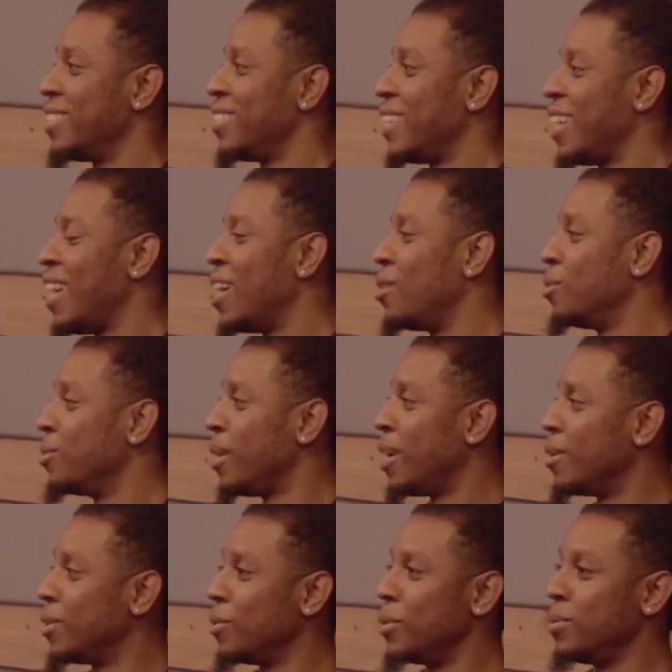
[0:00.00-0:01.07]

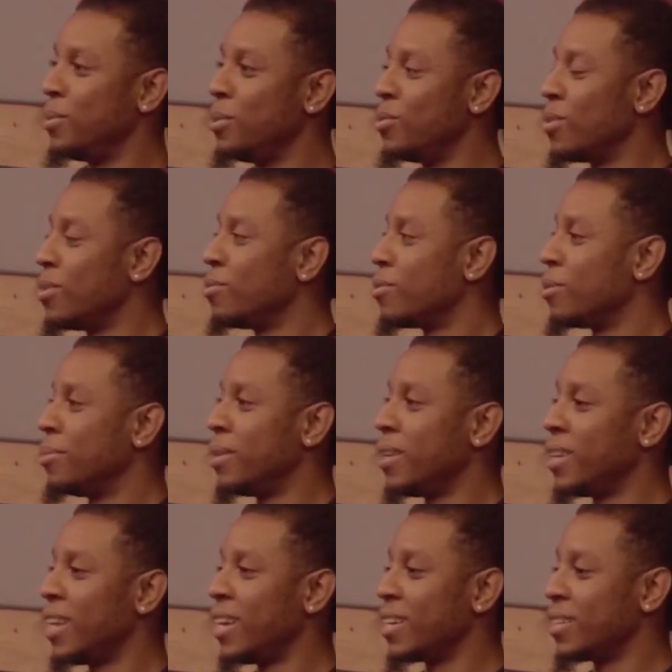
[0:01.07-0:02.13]
How do we move on from that?
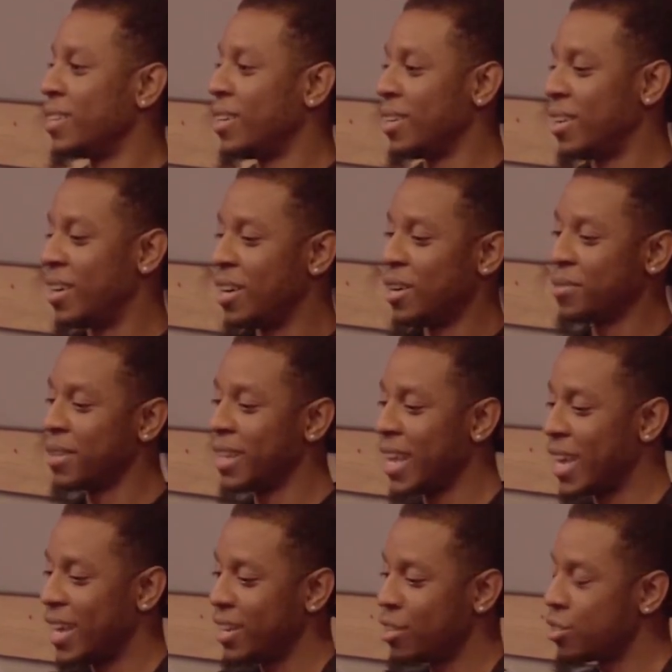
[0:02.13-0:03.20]
Like, after
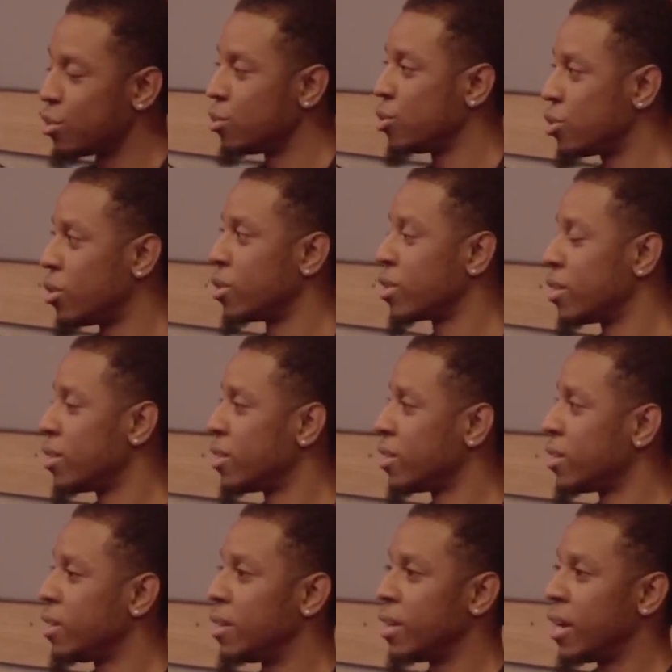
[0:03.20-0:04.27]
that initial shock,
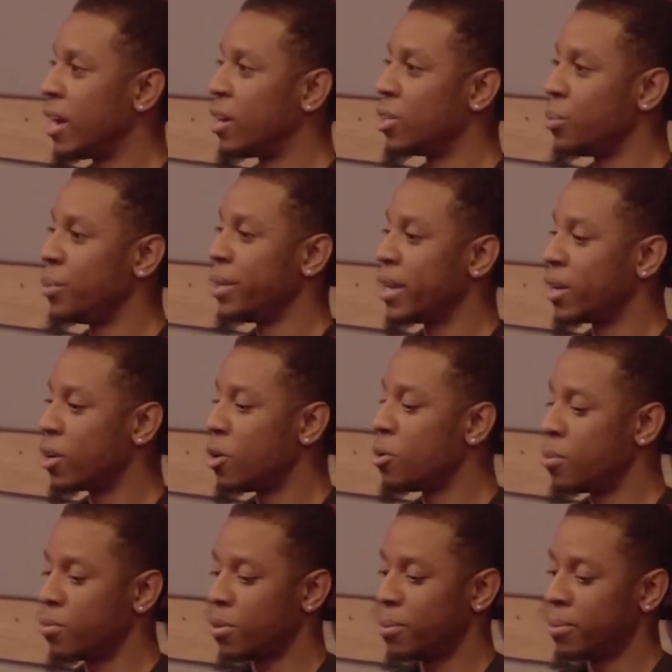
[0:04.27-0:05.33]
how do we then
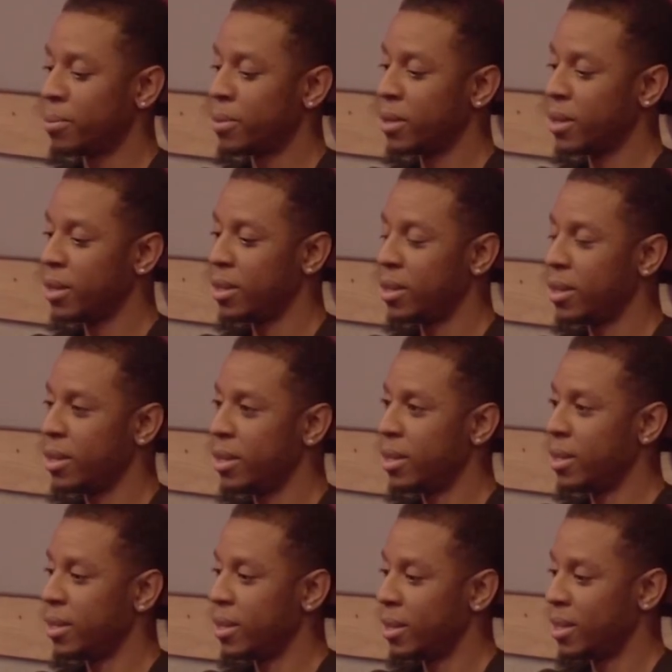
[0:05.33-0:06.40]
cope from
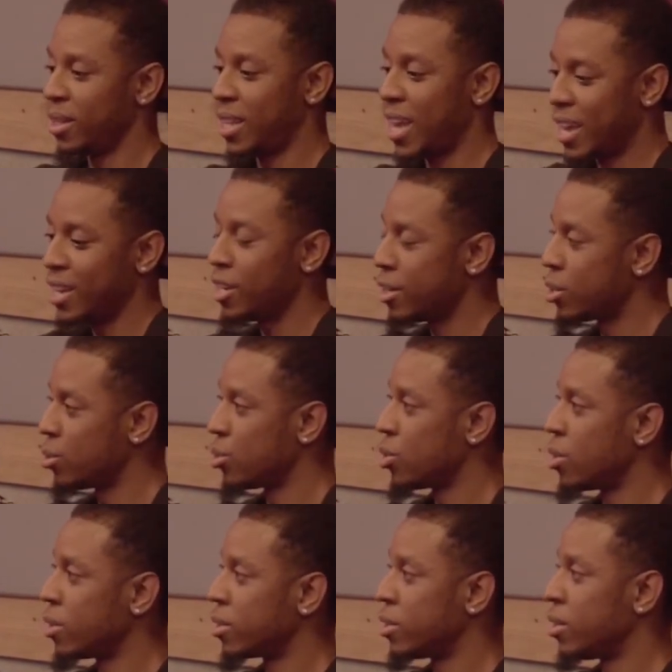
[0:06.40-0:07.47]
that initial
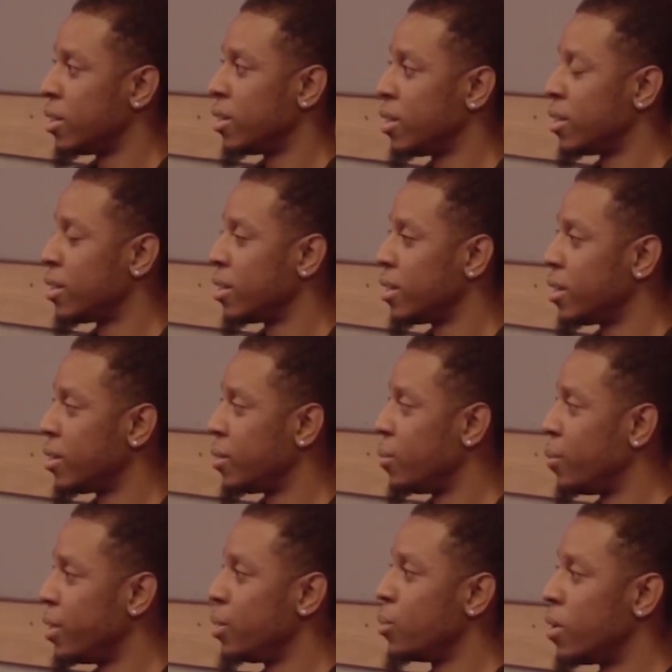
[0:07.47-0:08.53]
shock to
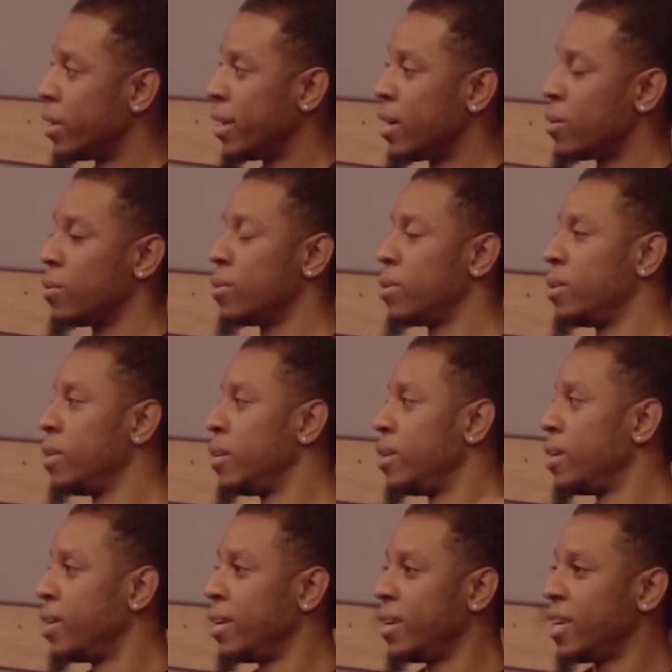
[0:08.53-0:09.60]
where you are now?
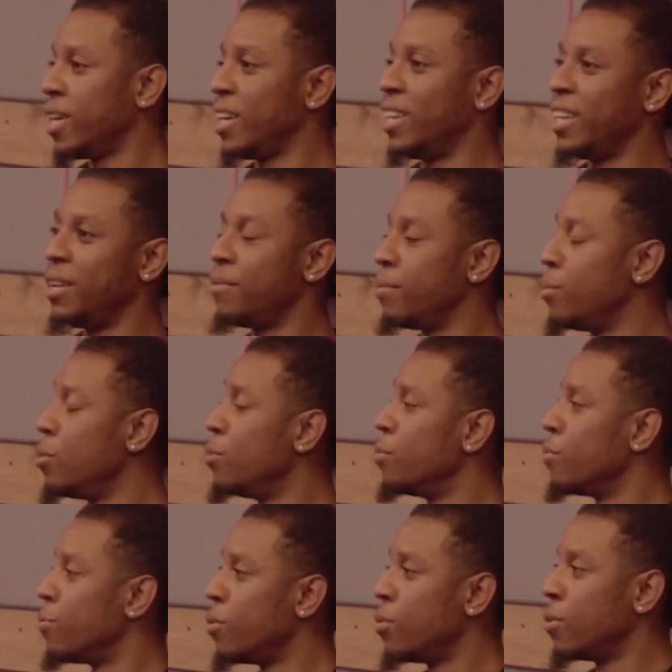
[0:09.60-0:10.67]
And even moving
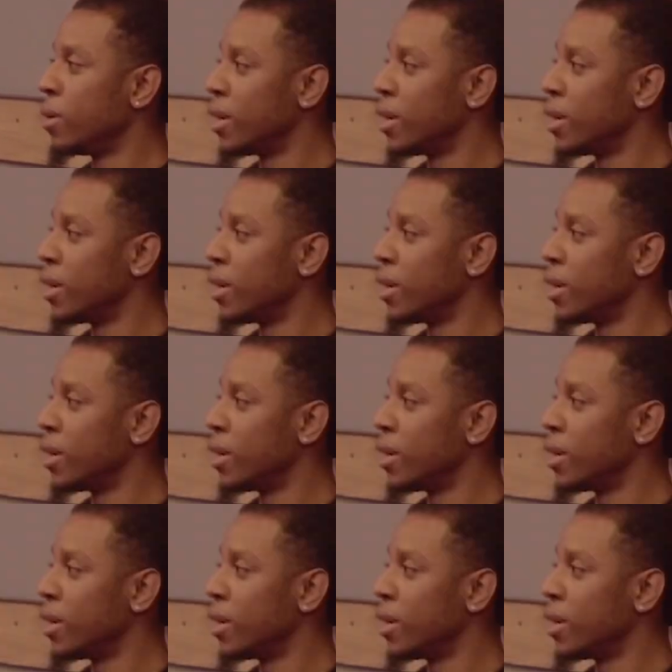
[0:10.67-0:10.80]
forward,